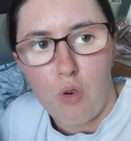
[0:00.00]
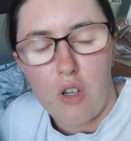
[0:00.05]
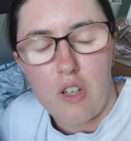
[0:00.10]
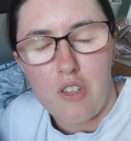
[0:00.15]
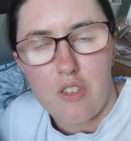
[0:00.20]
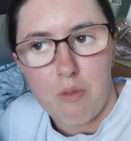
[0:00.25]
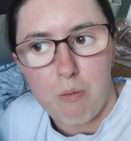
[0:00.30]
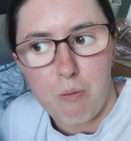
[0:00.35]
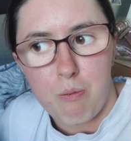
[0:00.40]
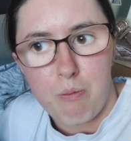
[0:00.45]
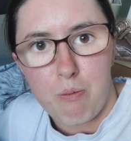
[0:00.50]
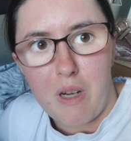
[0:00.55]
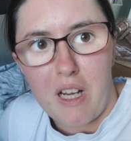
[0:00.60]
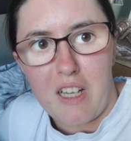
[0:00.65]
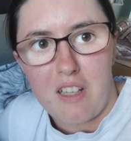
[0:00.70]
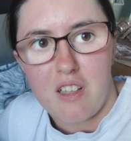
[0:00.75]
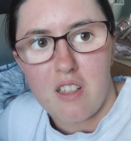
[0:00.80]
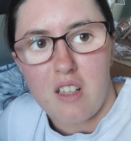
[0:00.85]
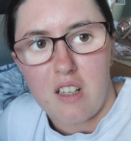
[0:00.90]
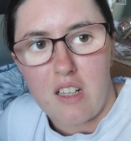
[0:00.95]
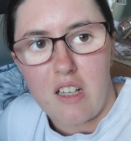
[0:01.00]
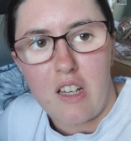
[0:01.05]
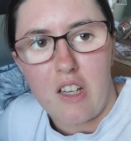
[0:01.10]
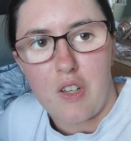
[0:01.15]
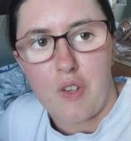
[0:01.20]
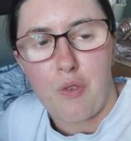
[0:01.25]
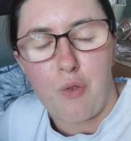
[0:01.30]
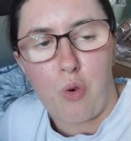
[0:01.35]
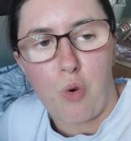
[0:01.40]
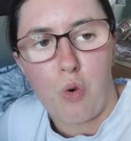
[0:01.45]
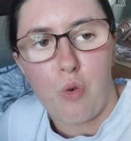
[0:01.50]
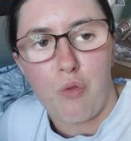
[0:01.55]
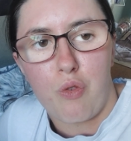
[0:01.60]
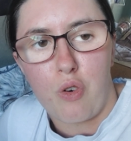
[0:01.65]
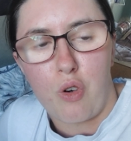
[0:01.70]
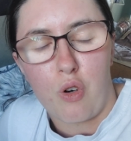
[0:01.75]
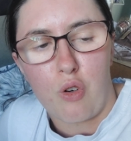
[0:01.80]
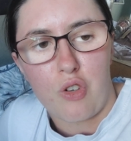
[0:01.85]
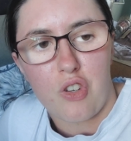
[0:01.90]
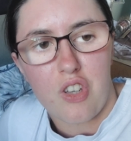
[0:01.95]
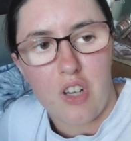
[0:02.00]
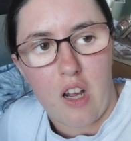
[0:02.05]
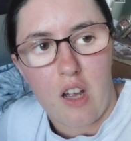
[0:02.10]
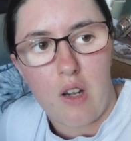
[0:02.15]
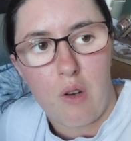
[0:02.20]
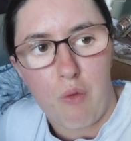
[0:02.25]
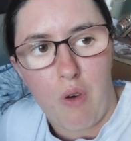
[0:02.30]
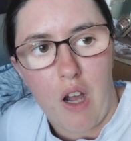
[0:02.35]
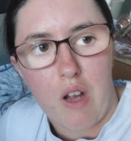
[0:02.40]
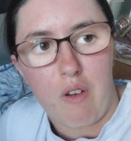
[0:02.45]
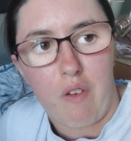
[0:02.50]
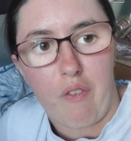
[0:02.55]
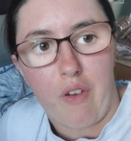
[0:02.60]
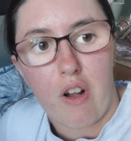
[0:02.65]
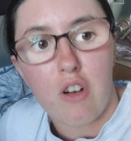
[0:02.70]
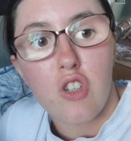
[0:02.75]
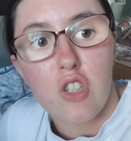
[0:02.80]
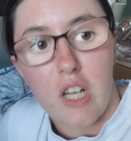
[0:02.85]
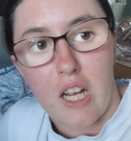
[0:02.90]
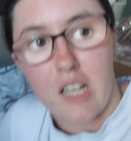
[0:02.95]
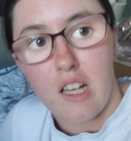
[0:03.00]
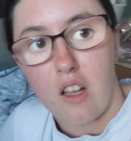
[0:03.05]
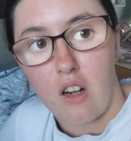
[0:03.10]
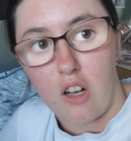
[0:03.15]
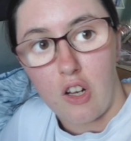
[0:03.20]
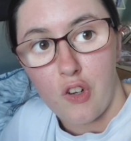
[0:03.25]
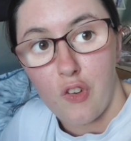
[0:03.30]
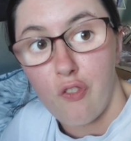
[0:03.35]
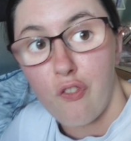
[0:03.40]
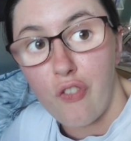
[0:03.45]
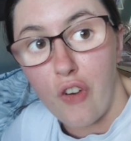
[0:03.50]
it's basically his fault for starting the ride without checking us